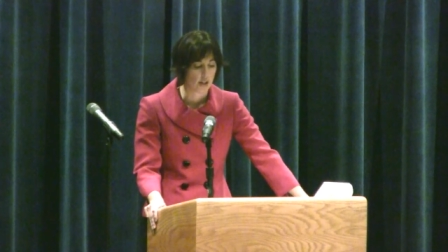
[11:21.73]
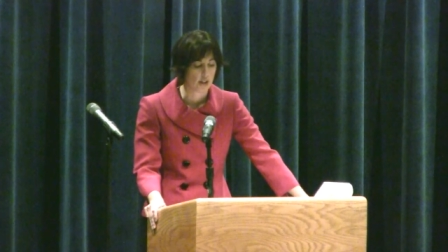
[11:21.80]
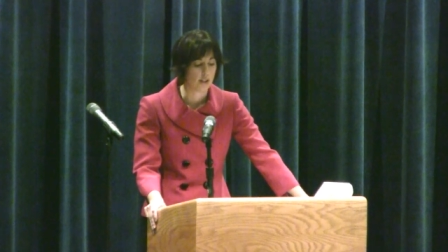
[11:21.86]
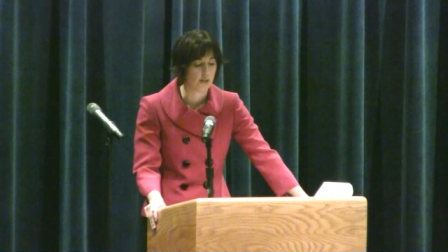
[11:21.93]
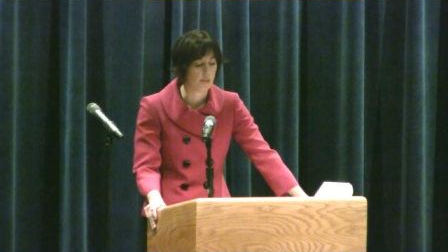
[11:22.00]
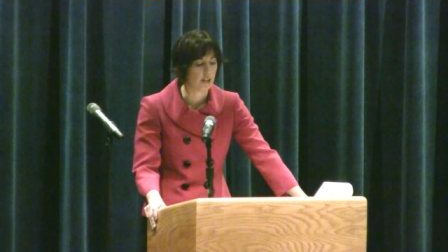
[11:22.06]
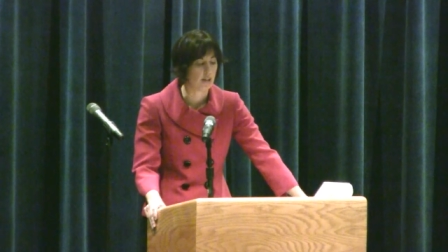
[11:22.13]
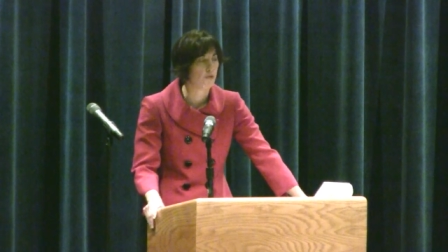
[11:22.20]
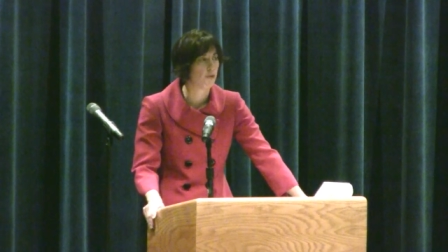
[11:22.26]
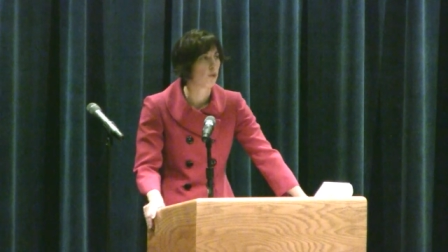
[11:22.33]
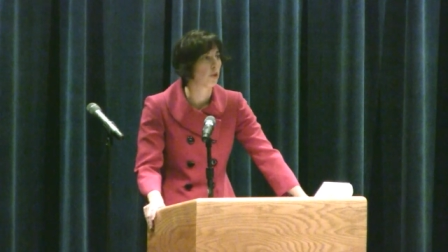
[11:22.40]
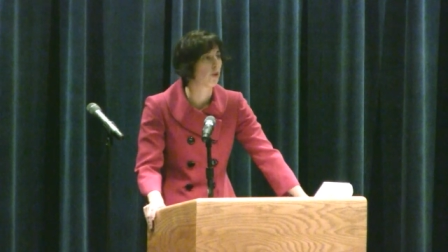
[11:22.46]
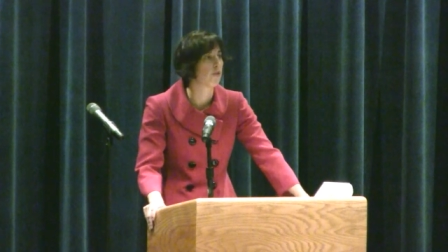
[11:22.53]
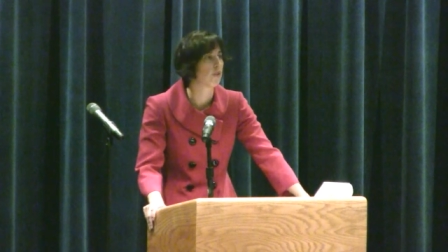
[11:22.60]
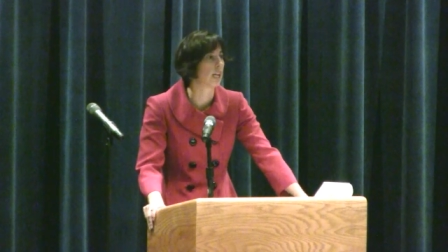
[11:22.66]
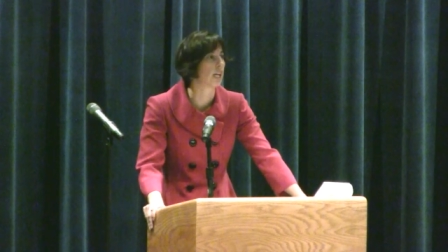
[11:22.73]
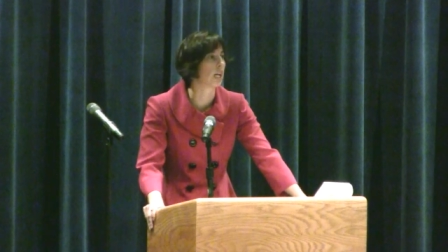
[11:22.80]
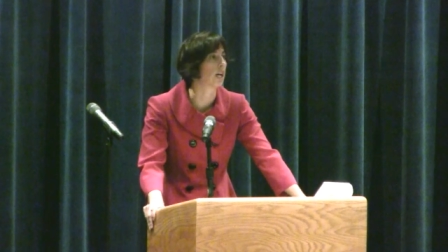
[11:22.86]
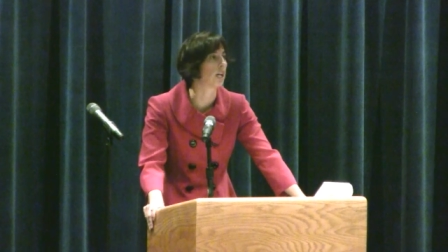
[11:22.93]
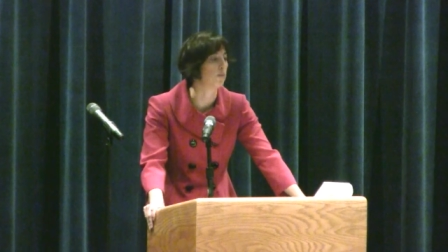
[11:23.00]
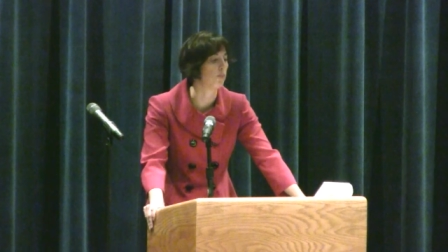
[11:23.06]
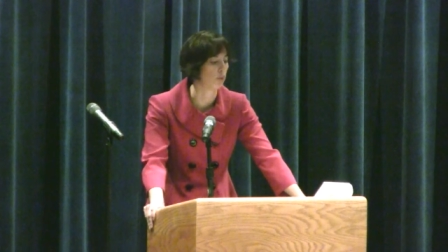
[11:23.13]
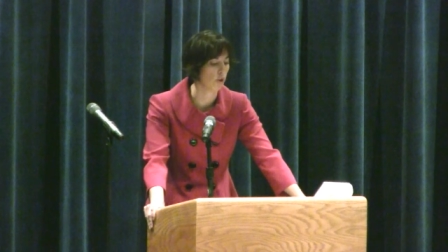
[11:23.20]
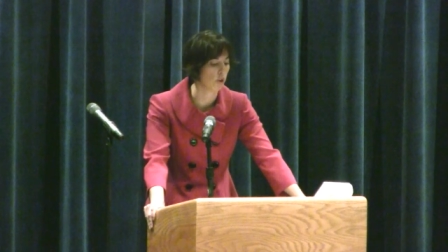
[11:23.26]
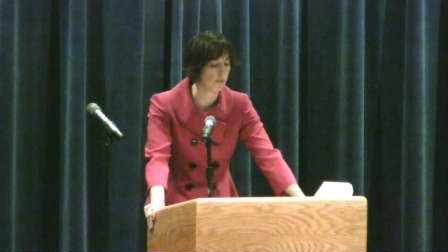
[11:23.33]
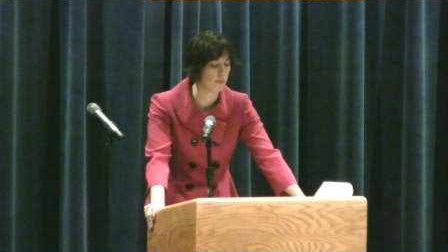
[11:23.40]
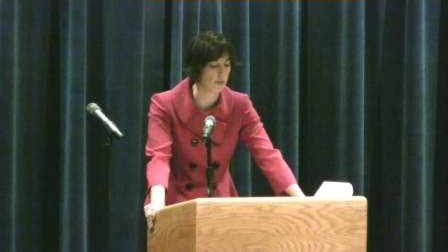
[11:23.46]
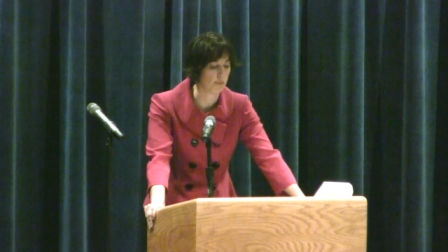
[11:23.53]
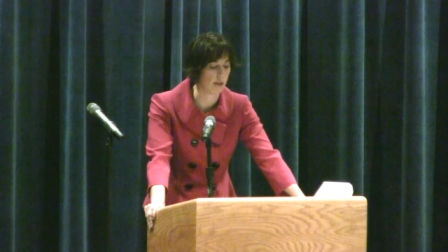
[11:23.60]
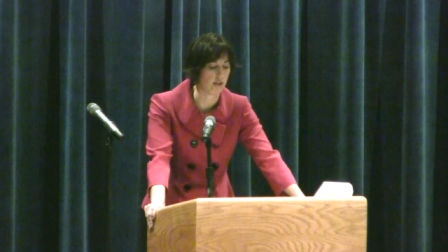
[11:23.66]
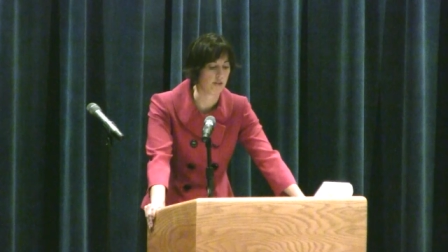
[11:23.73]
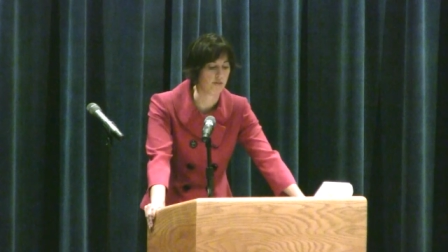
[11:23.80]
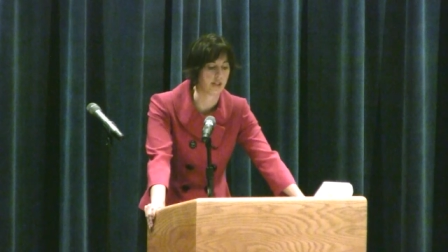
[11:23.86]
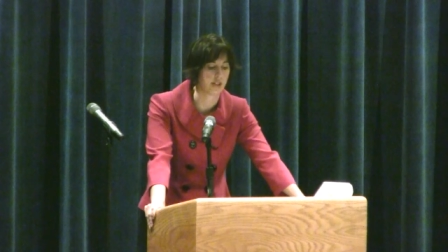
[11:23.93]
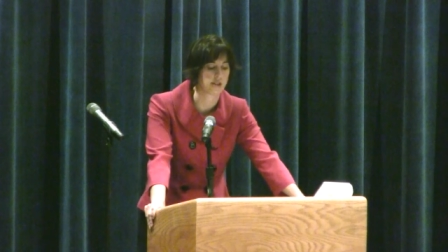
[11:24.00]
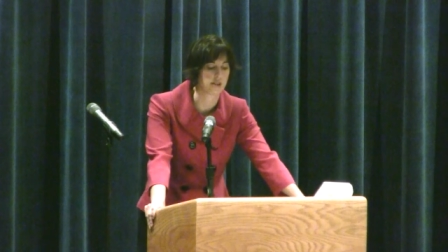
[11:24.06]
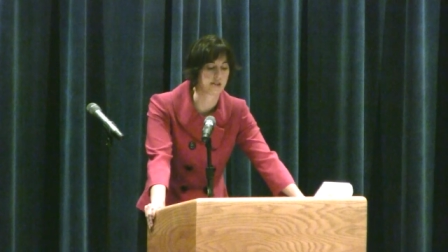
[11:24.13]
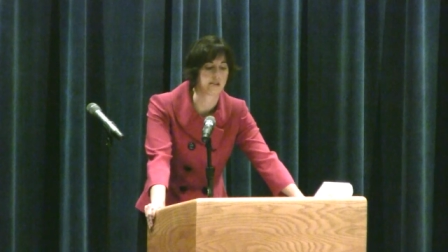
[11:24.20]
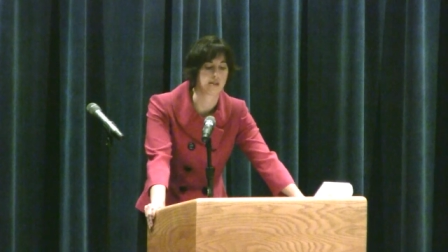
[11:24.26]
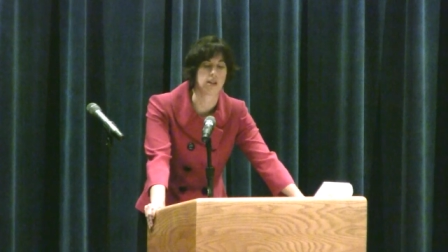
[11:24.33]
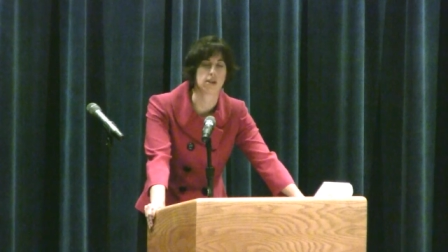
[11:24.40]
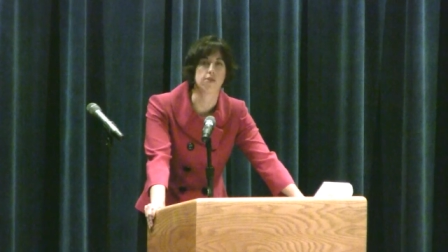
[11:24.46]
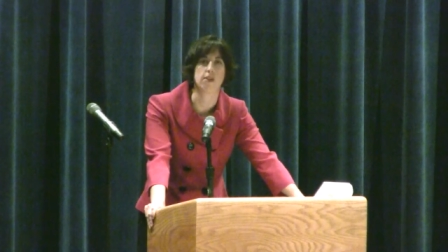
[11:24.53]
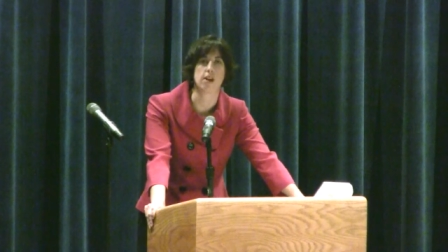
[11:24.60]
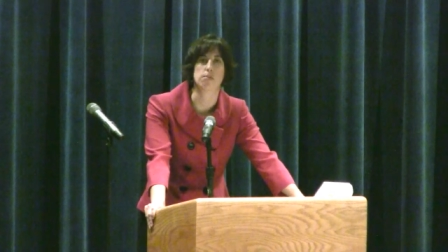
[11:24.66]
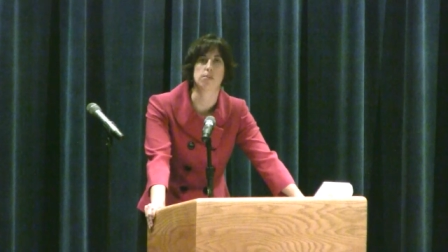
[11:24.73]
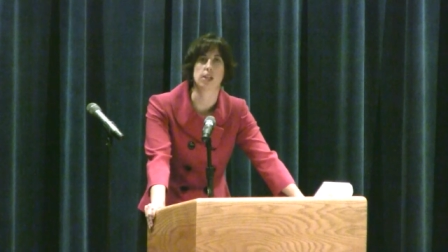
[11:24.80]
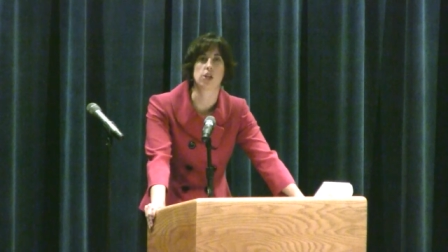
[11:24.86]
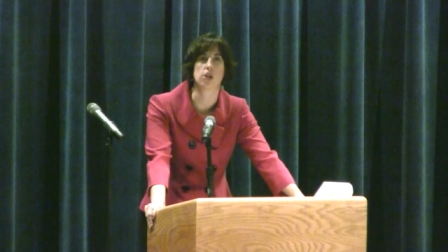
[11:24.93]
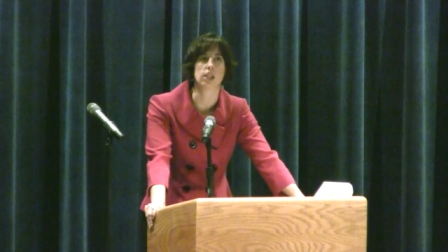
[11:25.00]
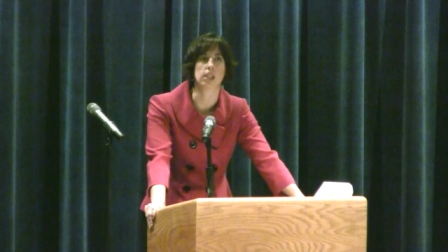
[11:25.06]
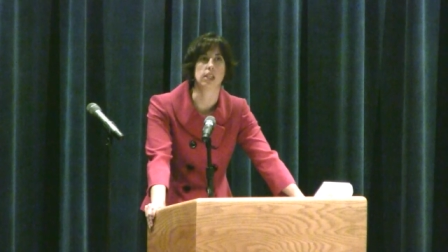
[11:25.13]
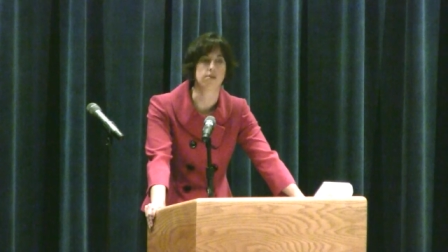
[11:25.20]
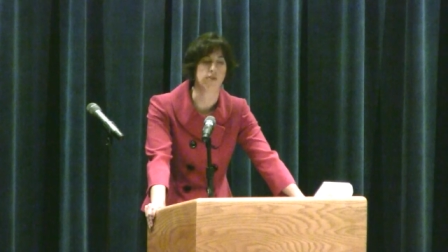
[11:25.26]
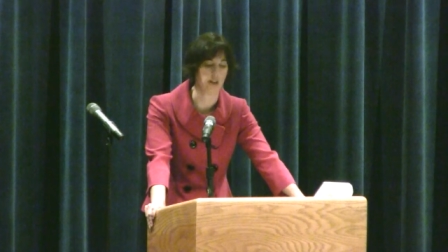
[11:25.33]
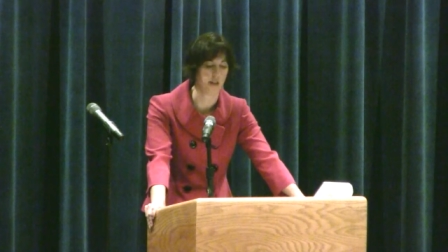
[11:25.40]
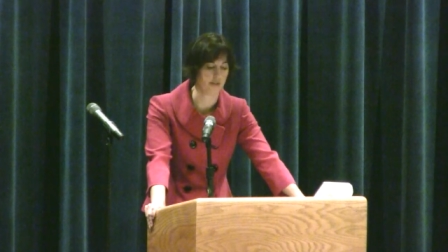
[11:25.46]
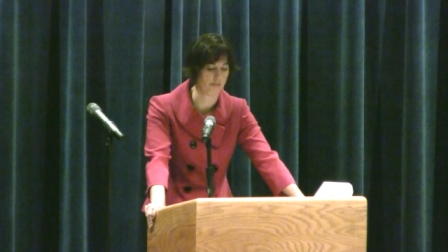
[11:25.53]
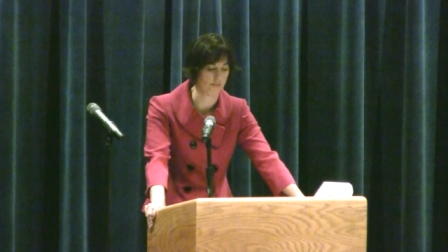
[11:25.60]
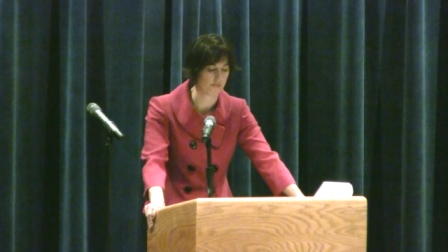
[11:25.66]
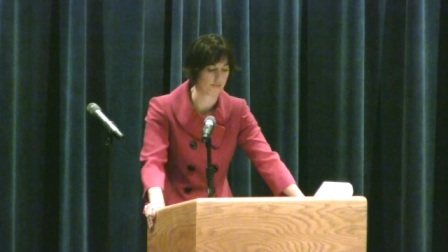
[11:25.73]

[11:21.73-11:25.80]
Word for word: could mean forfeiting unemployment benefits that a family could live on.